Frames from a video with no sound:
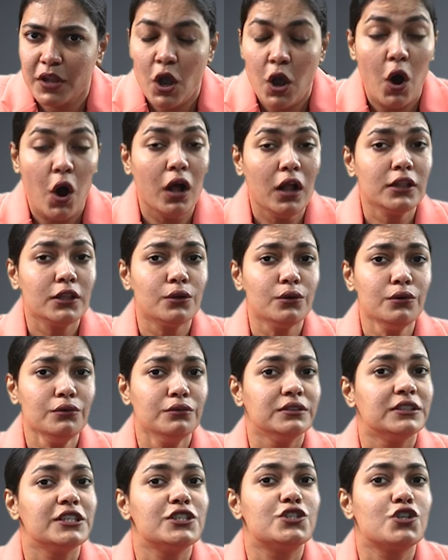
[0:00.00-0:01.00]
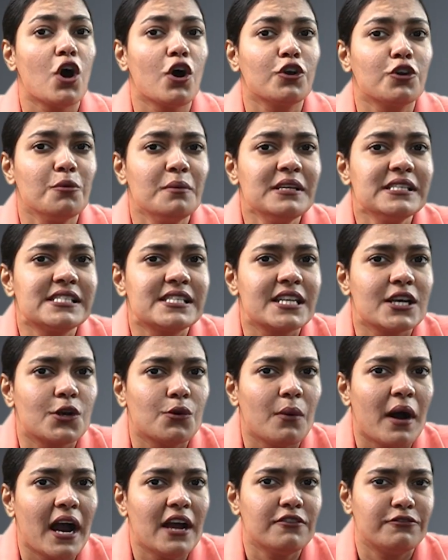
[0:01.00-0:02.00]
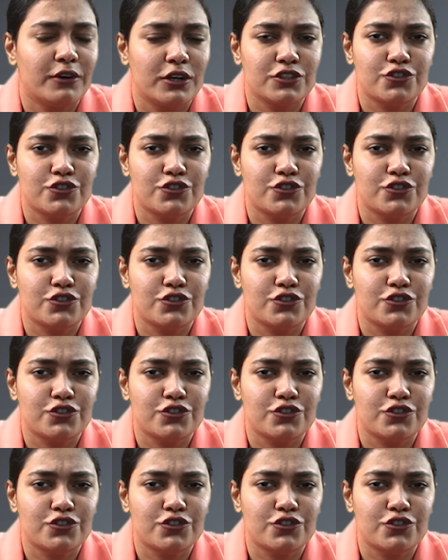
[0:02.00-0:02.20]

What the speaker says: Although the documents required for